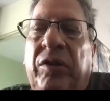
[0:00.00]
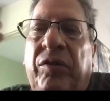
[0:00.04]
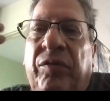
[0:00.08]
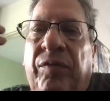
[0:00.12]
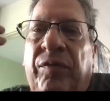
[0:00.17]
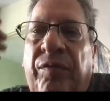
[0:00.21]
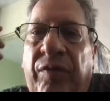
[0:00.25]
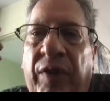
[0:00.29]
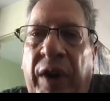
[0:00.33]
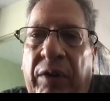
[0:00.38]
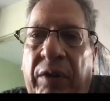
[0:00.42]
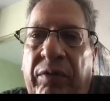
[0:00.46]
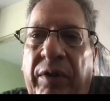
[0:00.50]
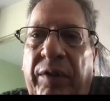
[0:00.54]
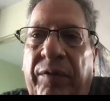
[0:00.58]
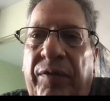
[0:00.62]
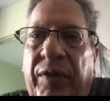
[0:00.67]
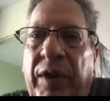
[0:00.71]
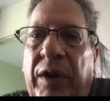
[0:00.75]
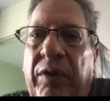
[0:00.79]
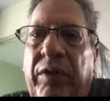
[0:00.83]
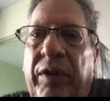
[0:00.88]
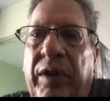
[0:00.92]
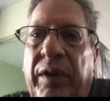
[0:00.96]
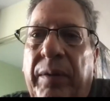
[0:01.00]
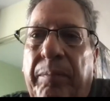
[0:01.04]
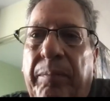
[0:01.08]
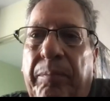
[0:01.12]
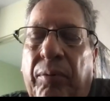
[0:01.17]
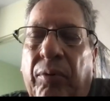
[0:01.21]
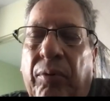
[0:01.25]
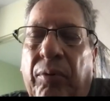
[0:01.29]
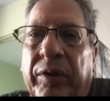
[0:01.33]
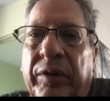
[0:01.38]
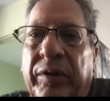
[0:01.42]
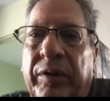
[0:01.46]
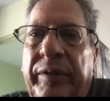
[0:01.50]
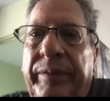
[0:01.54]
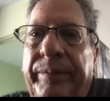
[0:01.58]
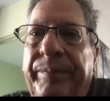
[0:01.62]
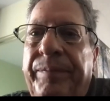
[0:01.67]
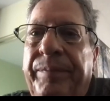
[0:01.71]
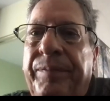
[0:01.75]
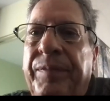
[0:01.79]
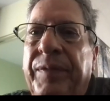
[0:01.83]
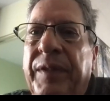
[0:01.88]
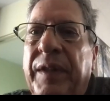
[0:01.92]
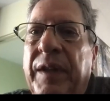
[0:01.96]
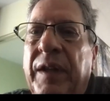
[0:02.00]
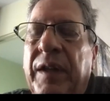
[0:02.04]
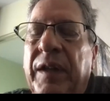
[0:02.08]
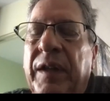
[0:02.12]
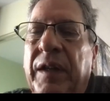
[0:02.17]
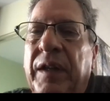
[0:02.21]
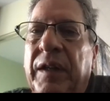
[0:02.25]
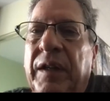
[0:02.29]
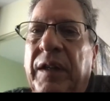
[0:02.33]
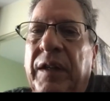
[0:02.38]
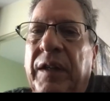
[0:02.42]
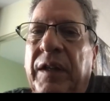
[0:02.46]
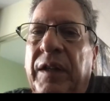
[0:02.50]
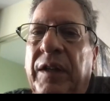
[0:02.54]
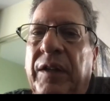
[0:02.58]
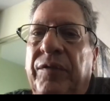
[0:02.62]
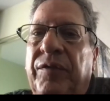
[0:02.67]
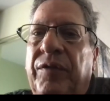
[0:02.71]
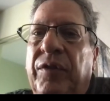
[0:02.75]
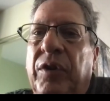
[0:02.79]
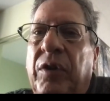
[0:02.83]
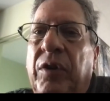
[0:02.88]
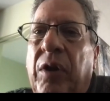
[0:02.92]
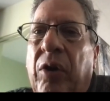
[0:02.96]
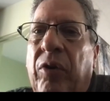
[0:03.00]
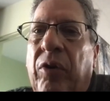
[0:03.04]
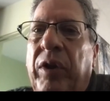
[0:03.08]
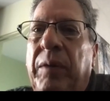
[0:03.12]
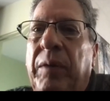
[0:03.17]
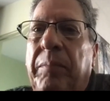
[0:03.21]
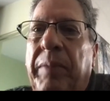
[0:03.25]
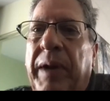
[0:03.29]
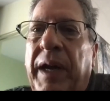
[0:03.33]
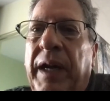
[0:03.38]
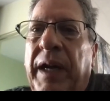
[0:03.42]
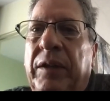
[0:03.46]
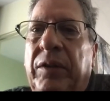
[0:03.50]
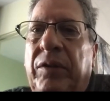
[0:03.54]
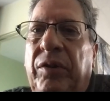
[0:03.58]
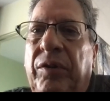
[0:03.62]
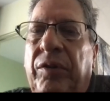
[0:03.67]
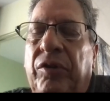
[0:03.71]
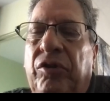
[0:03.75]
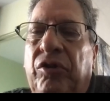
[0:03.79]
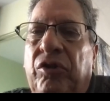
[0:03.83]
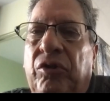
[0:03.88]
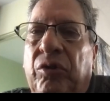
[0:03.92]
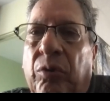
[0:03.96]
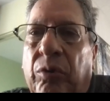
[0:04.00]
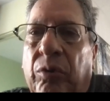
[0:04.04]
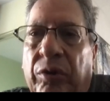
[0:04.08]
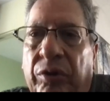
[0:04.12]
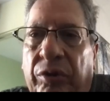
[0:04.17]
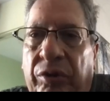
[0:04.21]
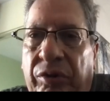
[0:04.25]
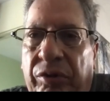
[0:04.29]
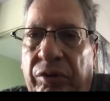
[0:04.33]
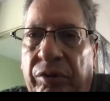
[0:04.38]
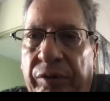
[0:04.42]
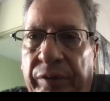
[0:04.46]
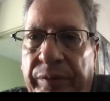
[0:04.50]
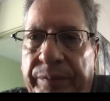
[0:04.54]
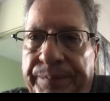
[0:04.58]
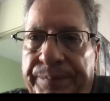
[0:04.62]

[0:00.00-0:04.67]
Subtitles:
is very, very important for going back to the source.